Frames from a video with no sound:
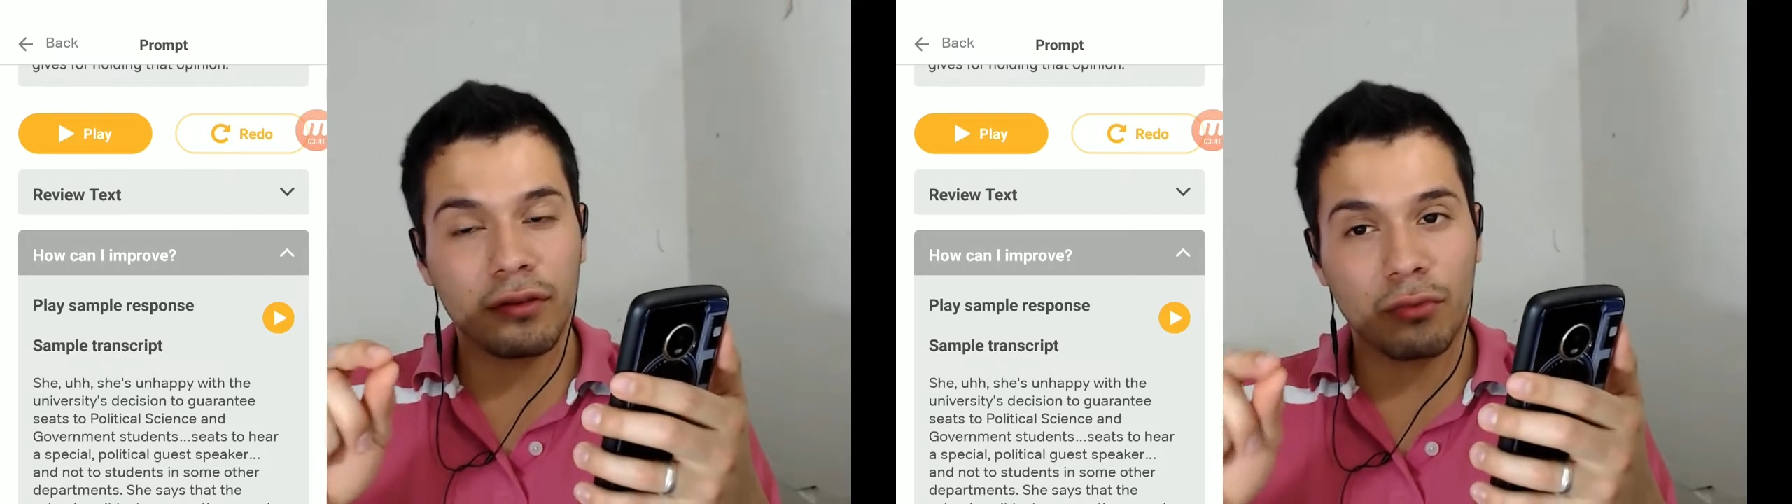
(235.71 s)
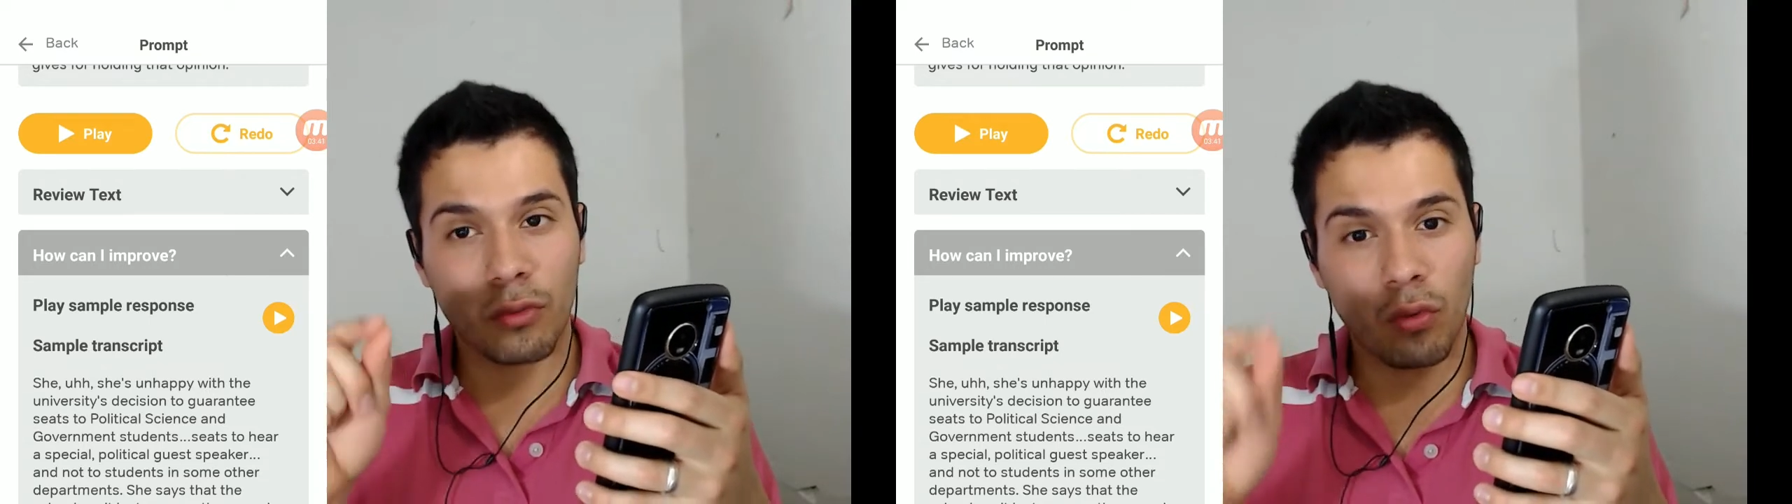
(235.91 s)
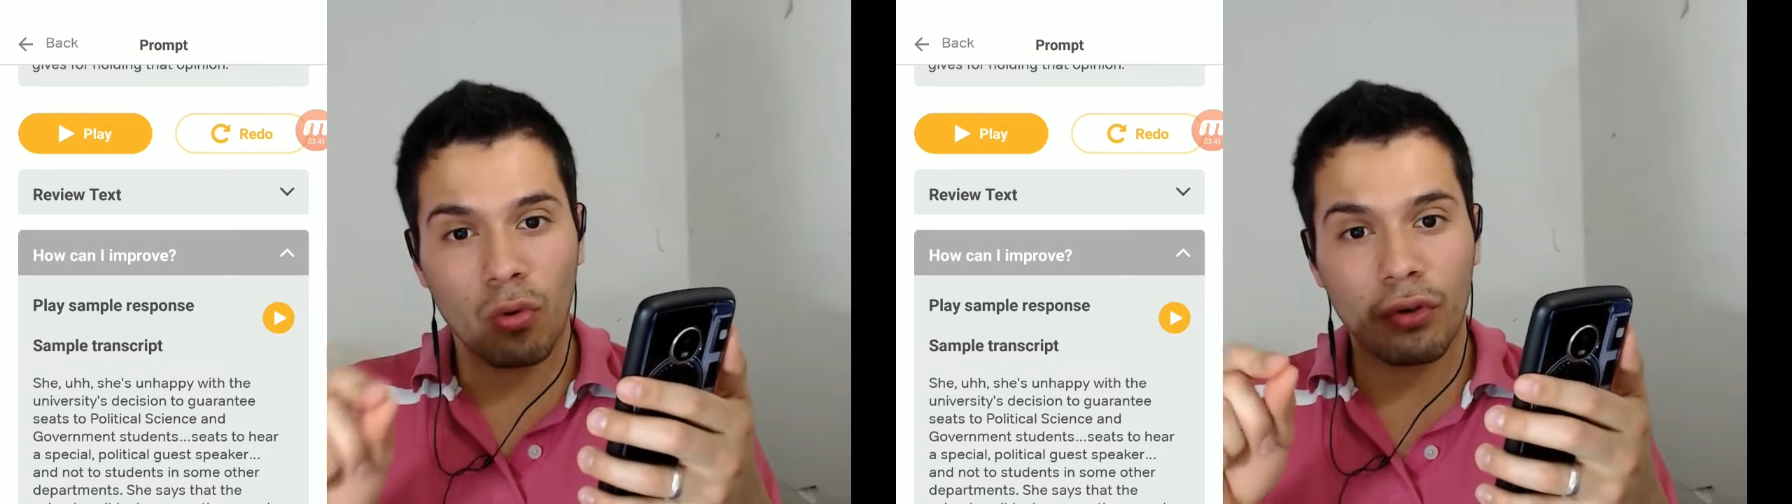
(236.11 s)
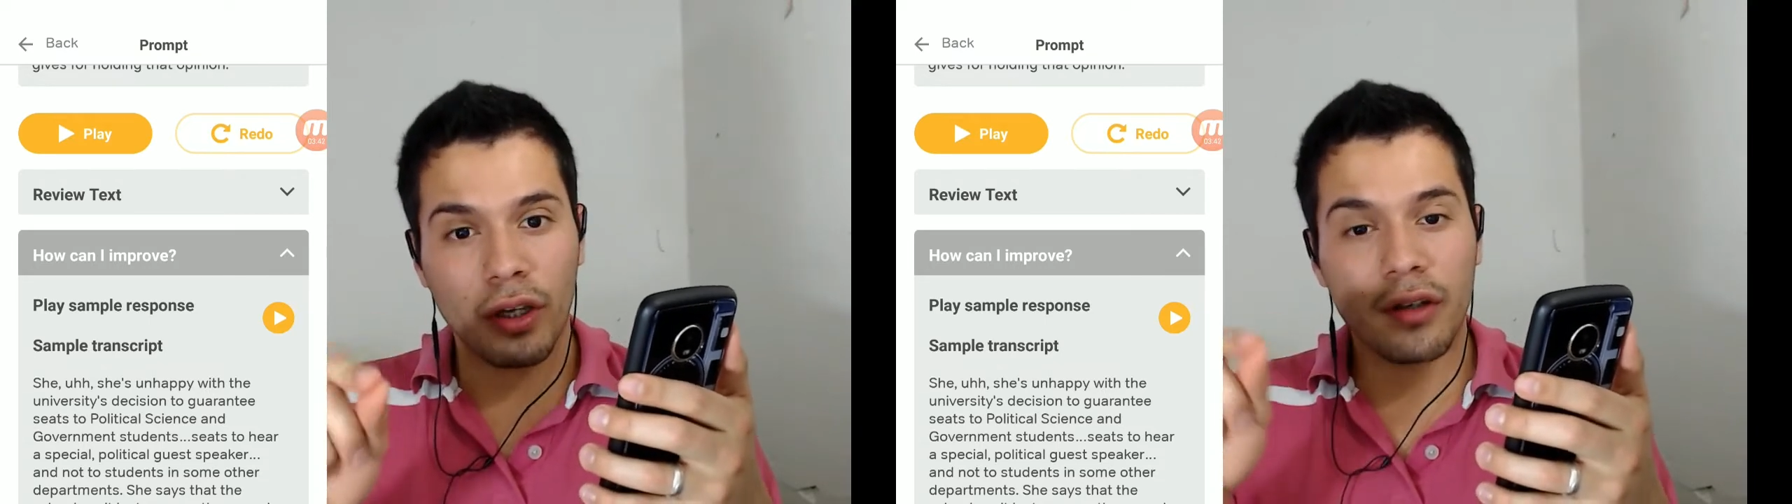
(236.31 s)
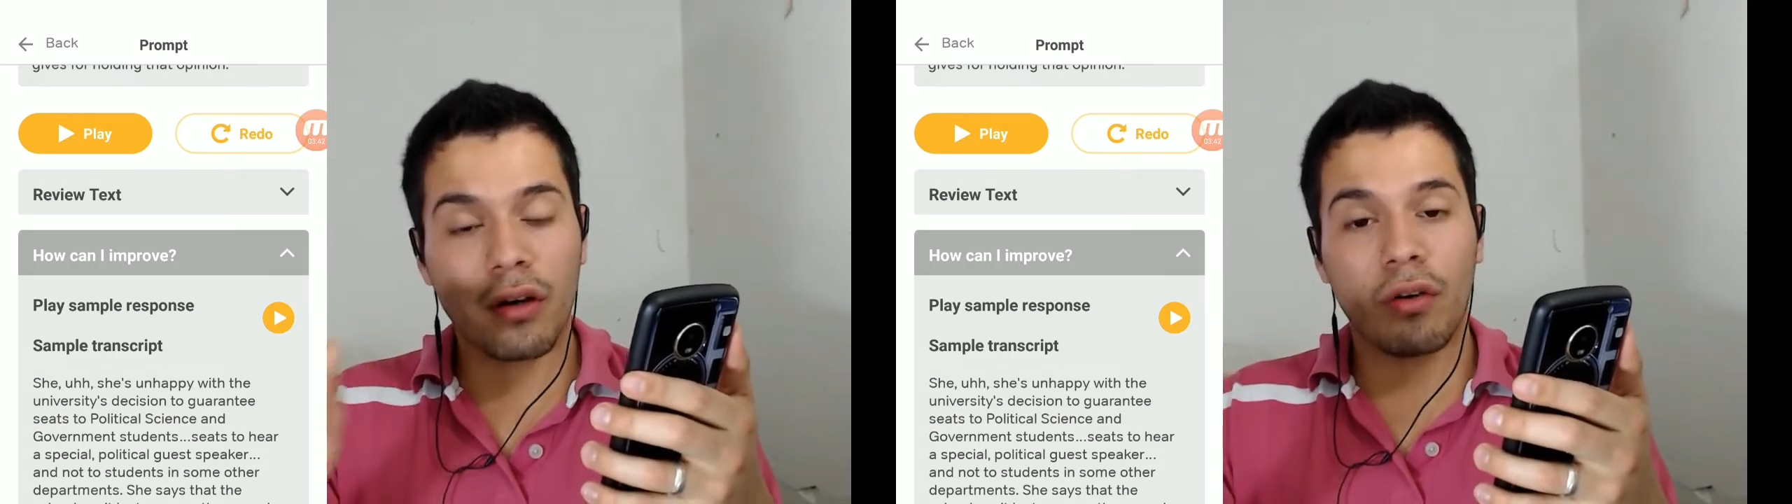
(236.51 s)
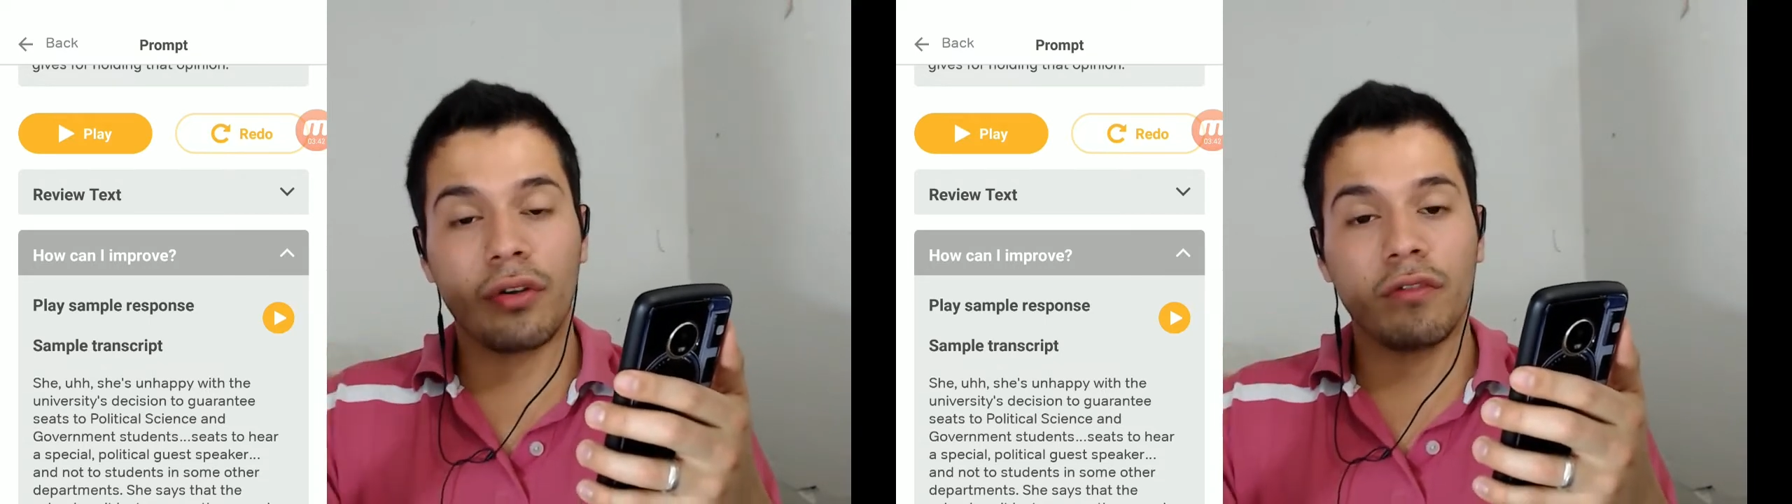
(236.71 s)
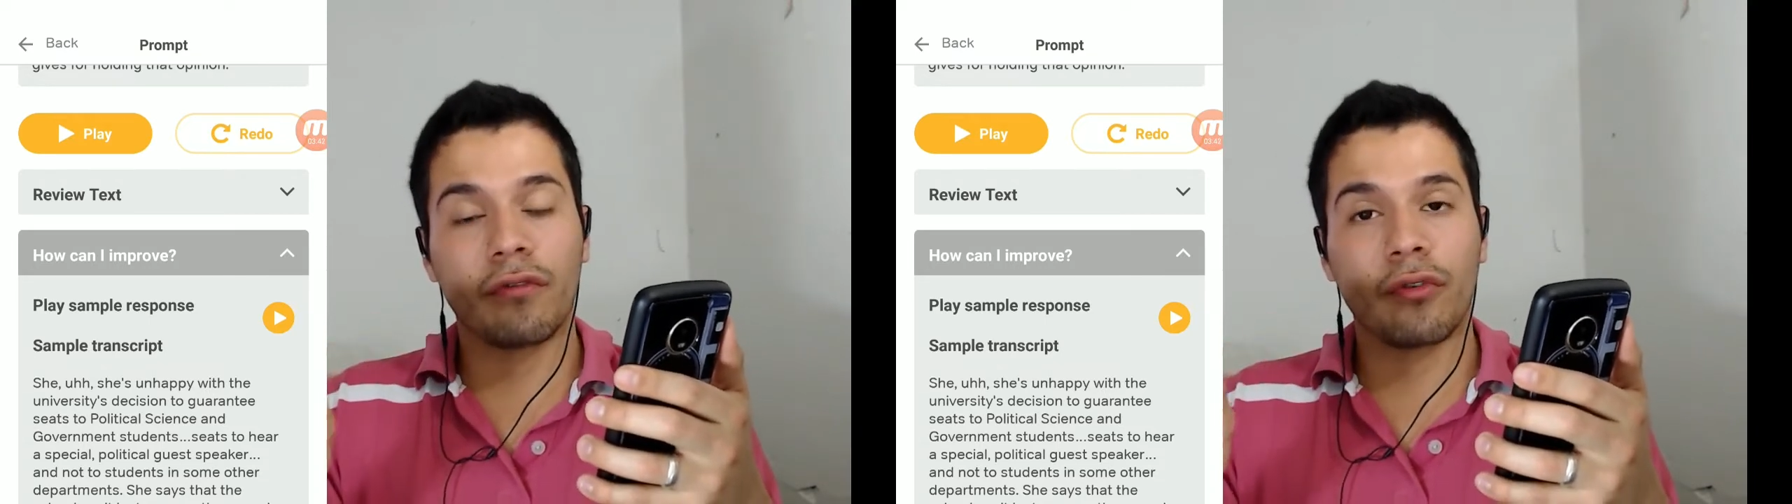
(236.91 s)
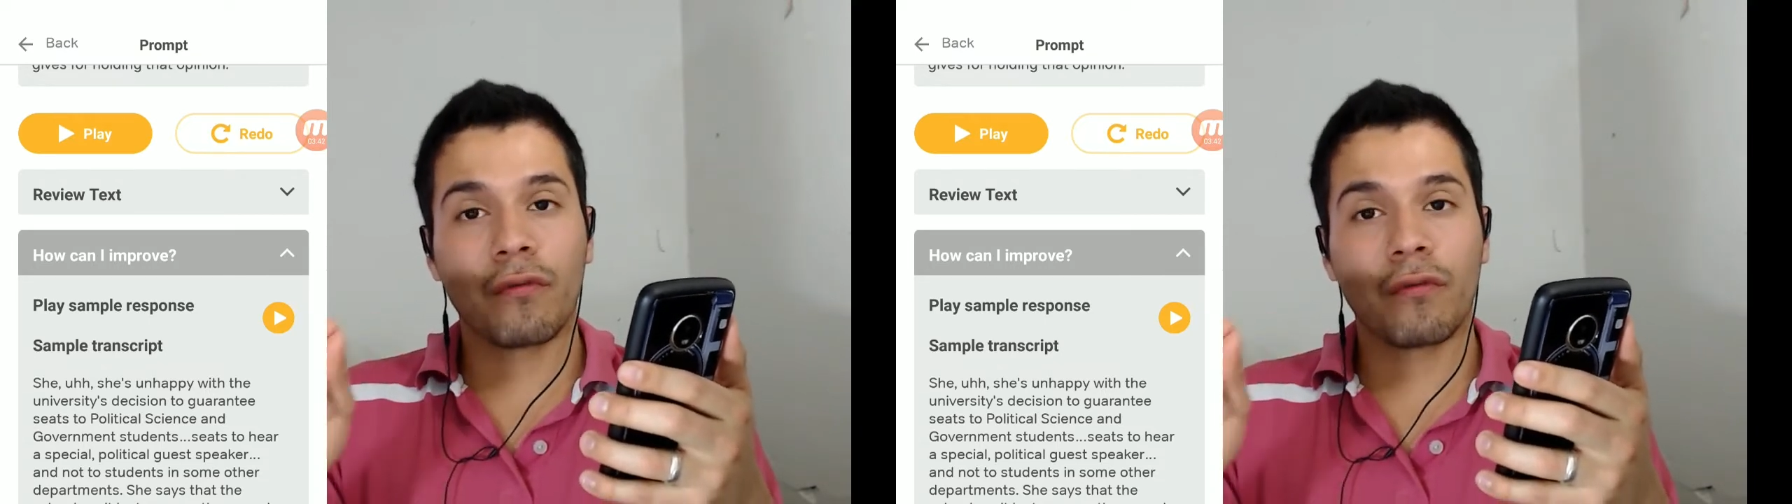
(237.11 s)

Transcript: record a audio for,